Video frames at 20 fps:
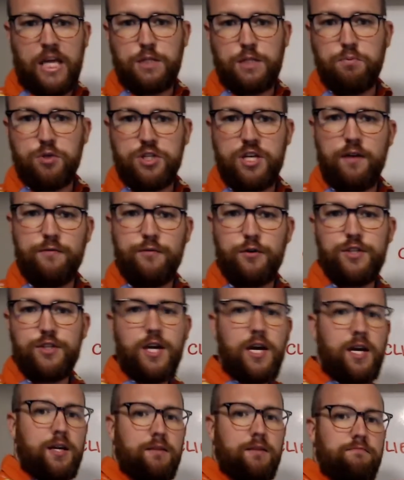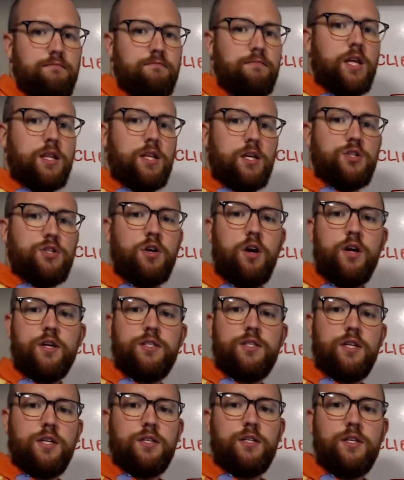pretend for a second that this all
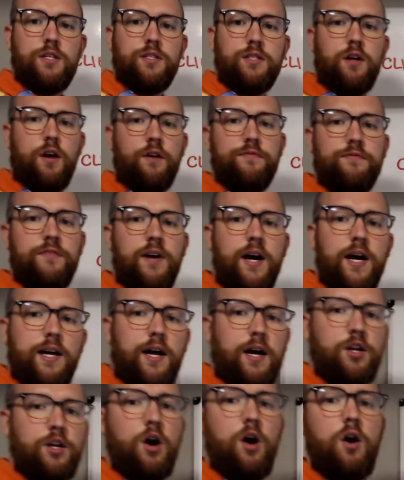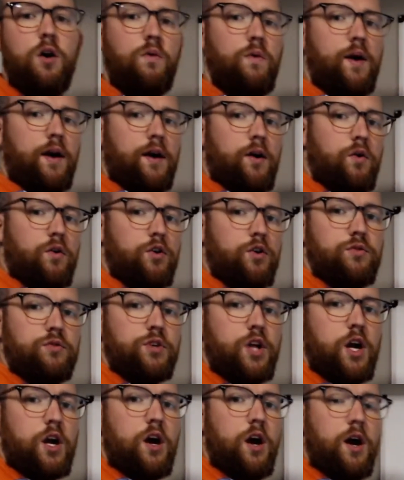exists. This is all fine. I know I go to
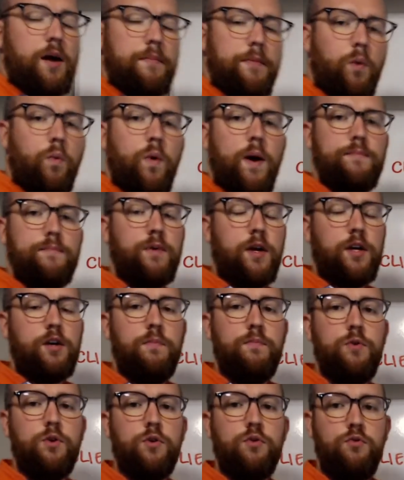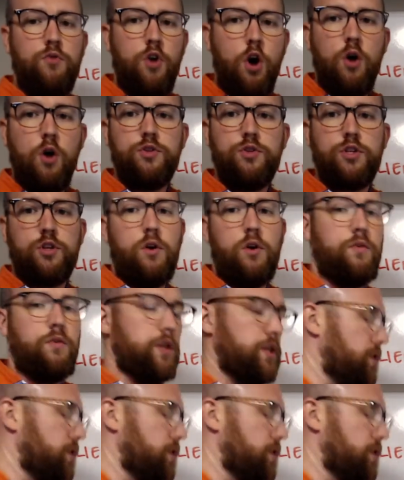google.com, my computer knows to go to this